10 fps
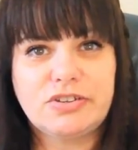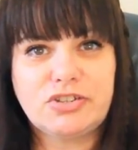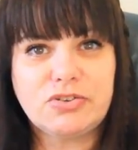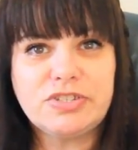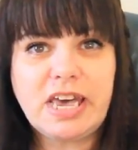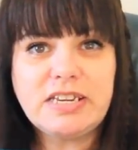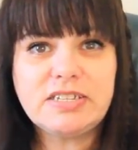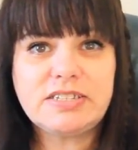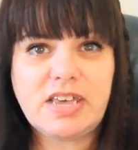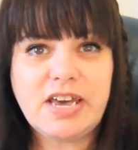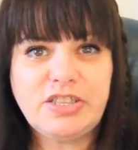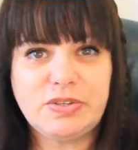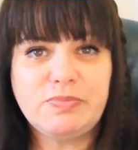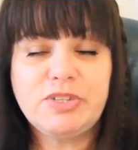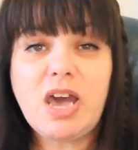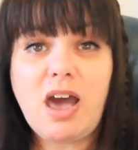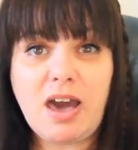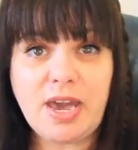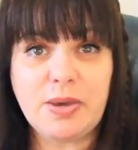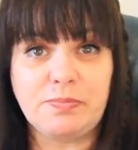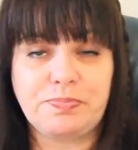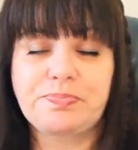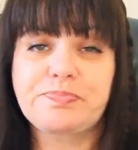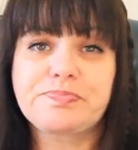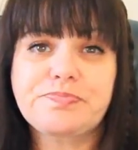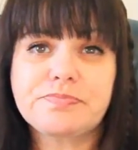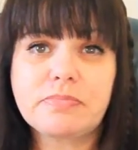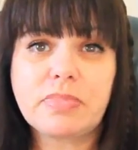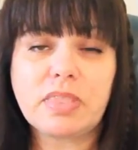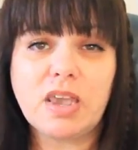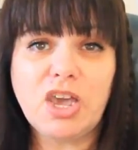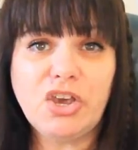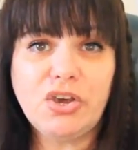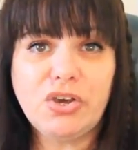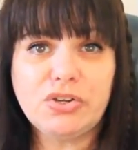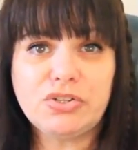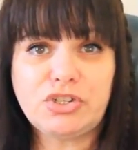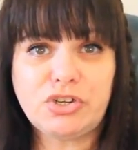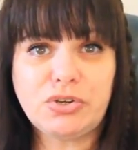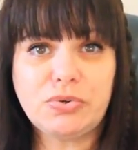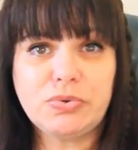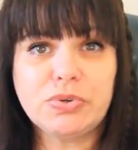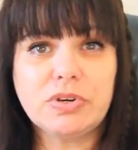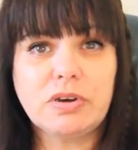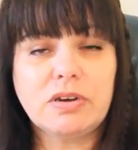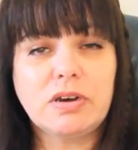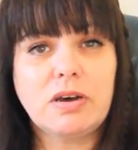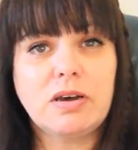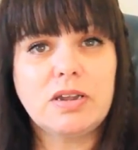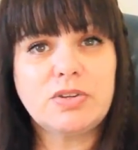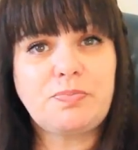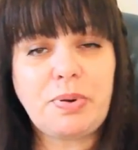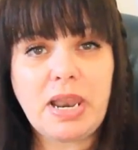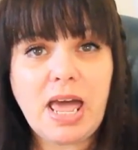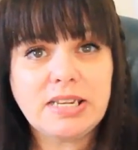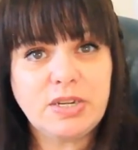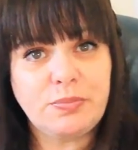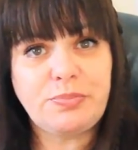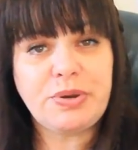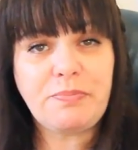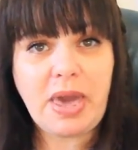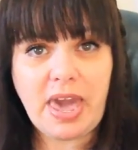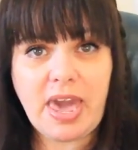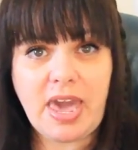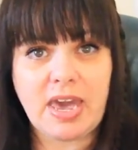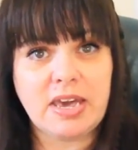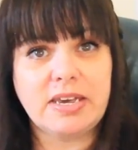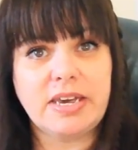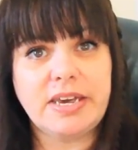So set aside some time to plan and prepare